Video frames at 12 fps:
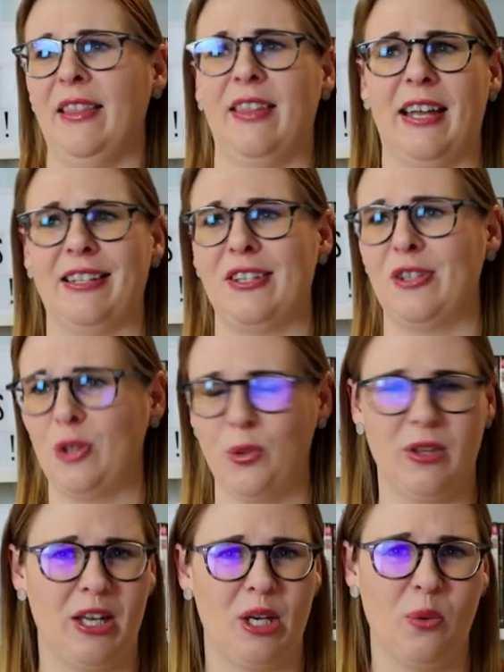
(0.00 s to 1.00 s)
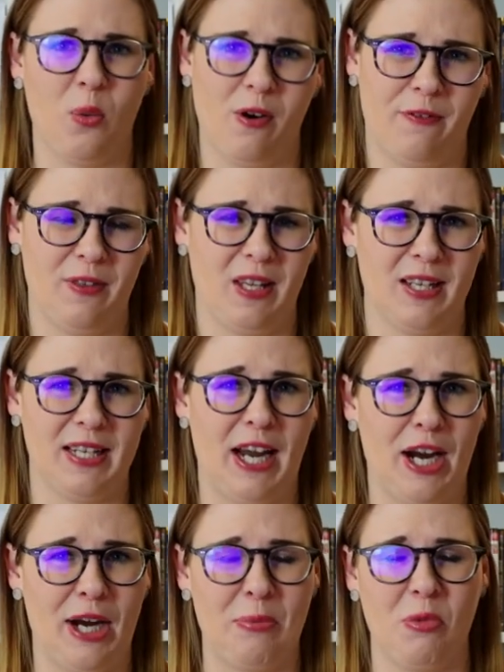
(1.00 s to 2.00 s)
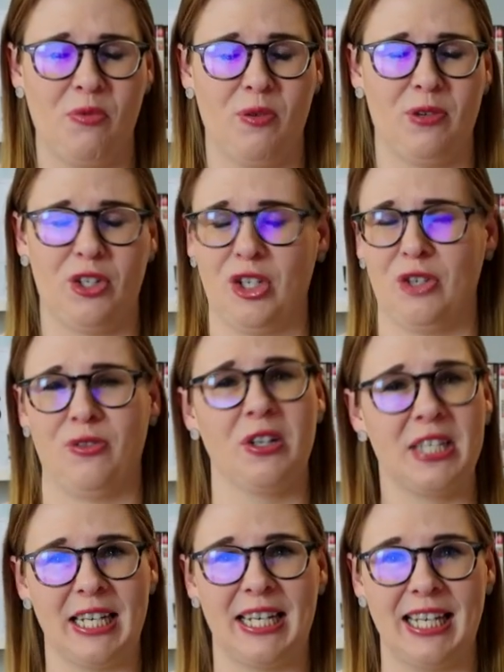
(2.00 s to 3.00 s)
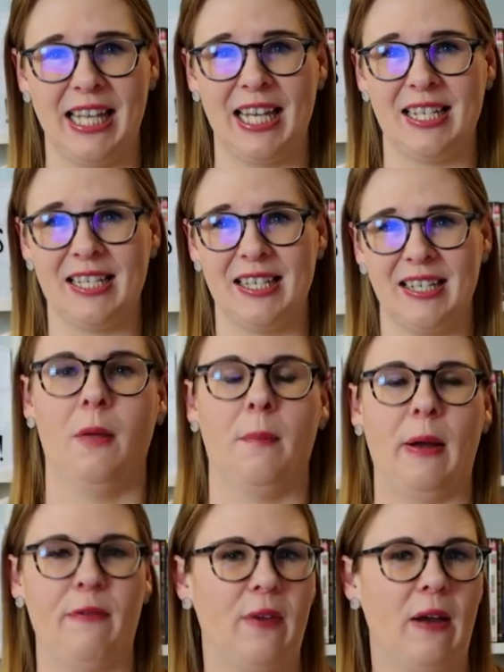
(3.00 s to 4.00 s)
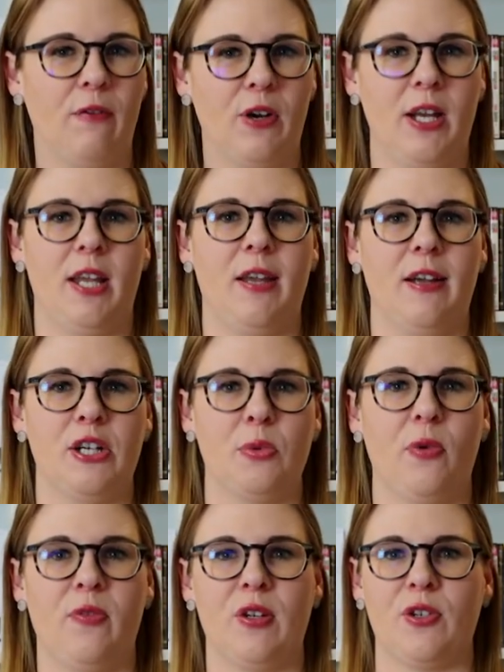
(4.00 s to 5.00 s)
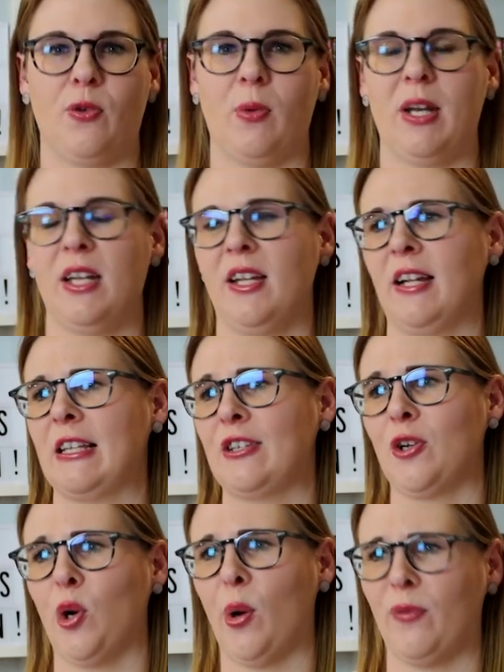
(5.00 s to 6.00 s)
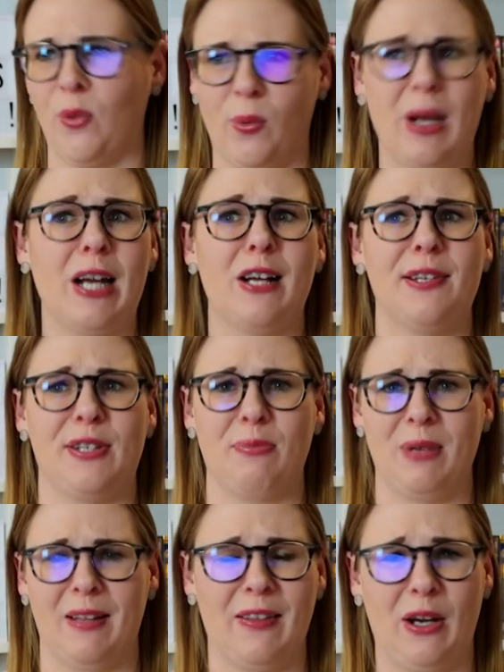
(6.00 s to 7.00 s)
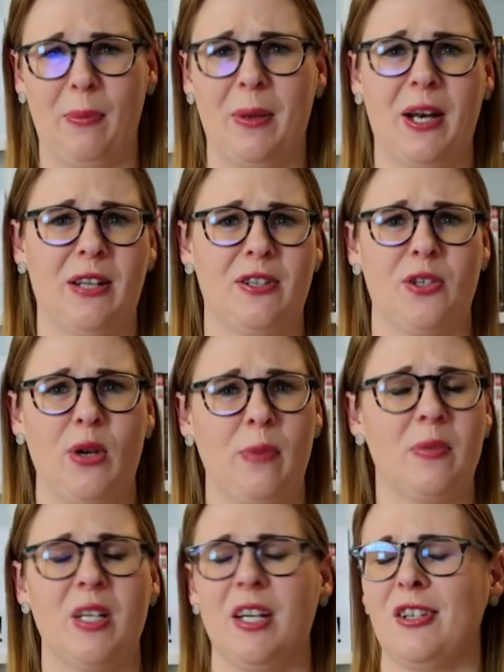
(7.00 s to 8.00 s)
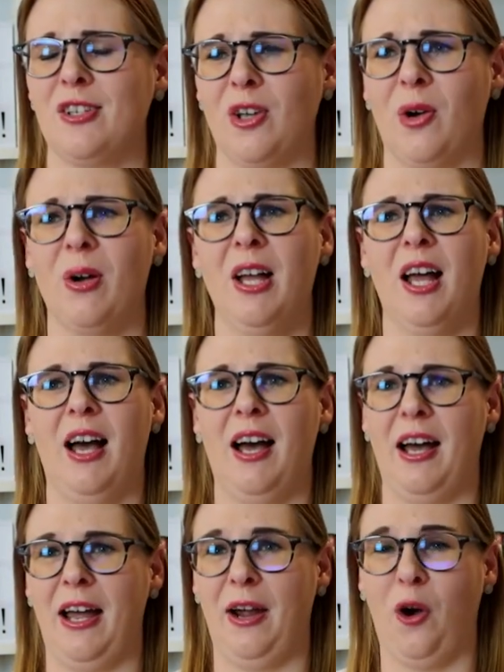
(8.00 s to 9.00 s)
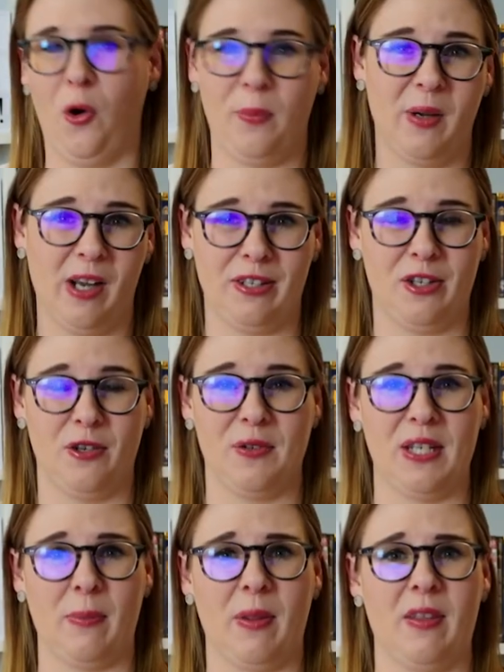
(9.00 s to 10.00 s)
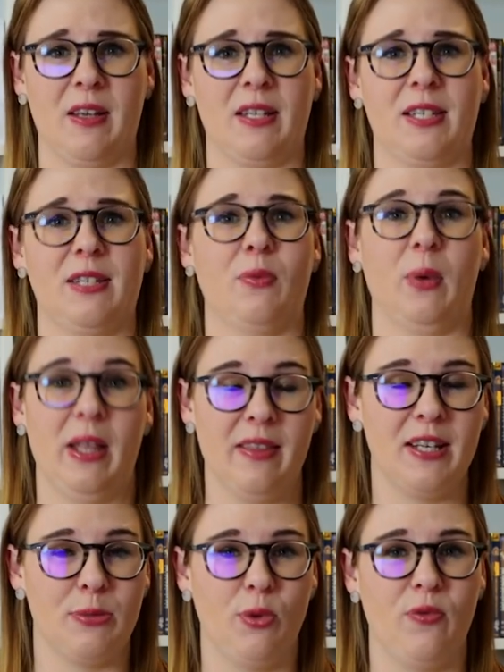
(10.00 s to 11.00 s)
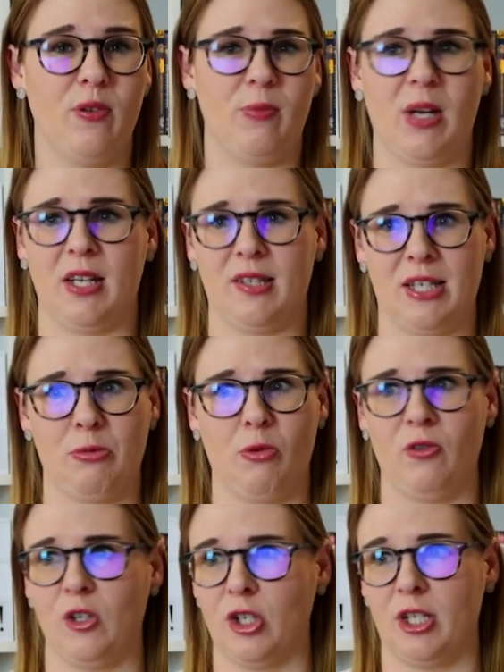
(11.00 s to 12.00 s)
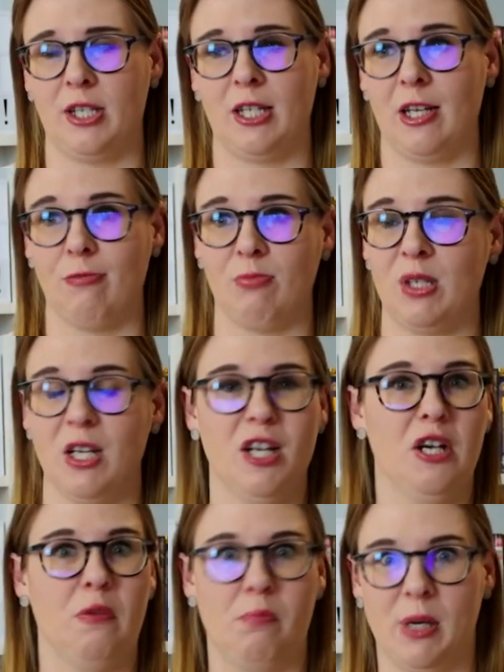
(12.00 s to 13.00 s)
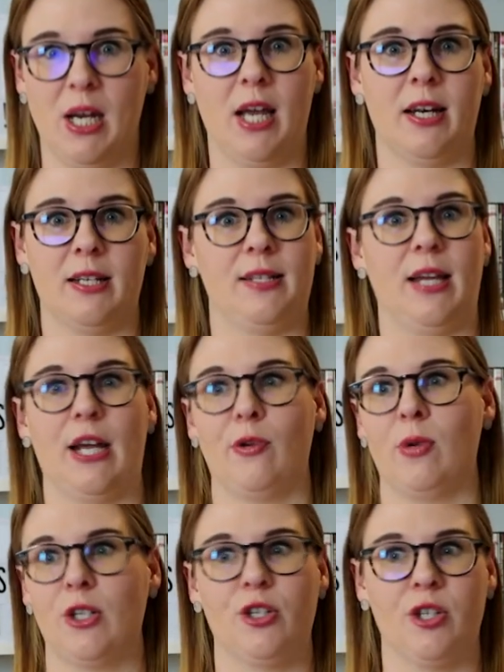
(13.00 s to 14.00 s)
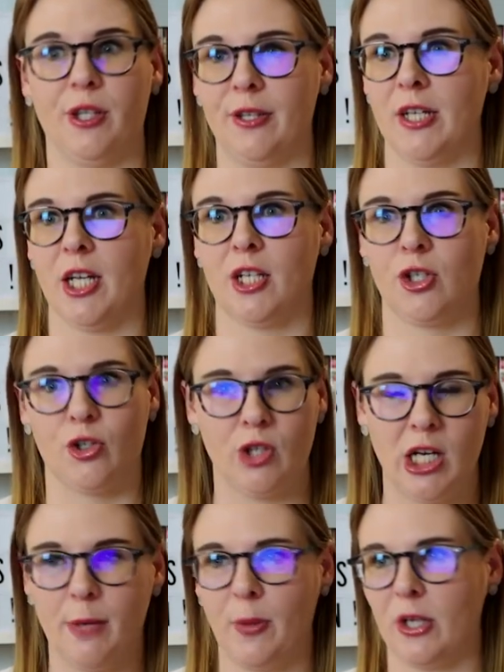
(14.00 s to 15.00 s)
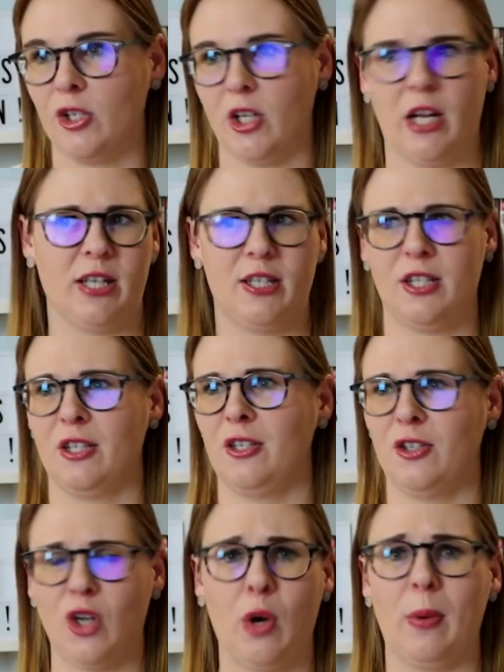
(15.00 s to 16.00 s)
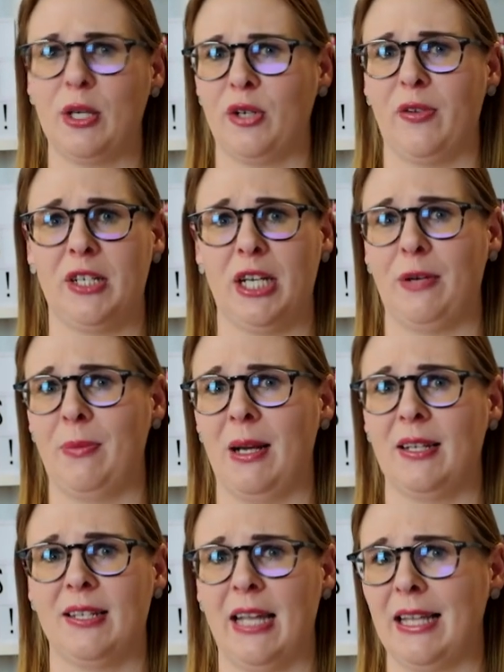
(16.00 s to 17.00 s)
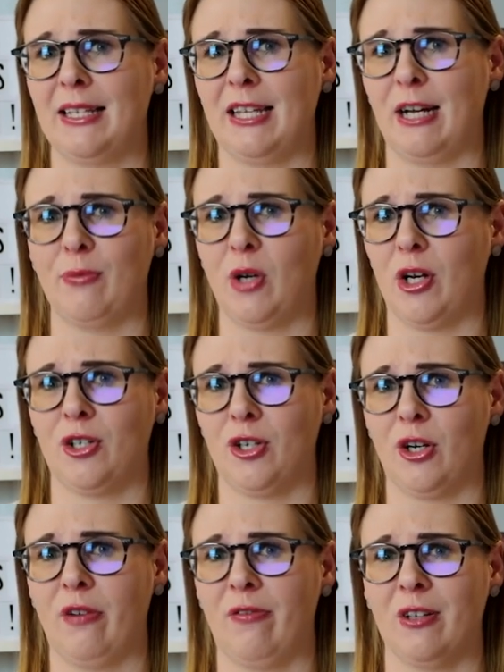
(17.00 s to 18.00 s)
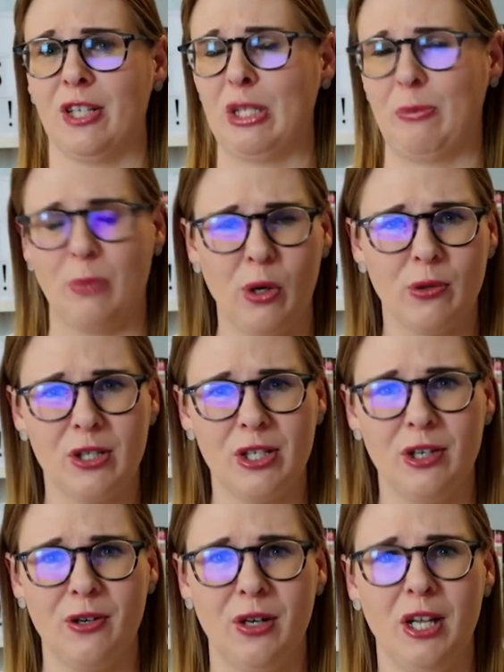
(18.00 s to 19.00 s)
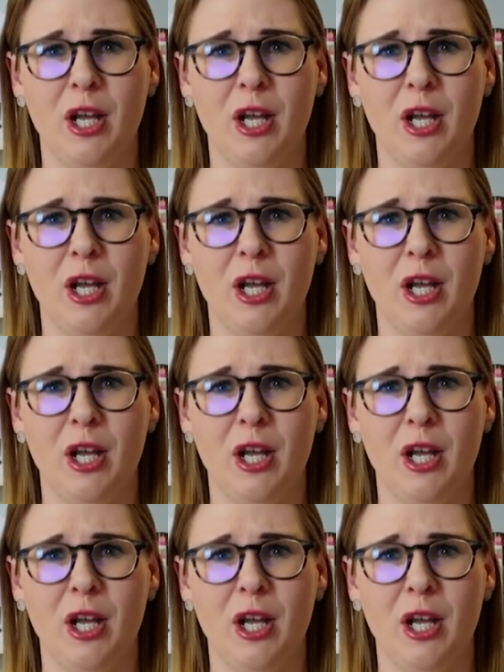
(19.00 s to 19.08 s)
That suit that he wore for the entire movie was just ridiculous. My favorite Nick Cage movies are when he gets to go off the rails and be a little bit unscripted, so I hope he got to do some of this in this movie, because this movie just seems banana sandwich to the extreme. Like, just so much of it didn't make sense and I'm not sure if it's supposed to.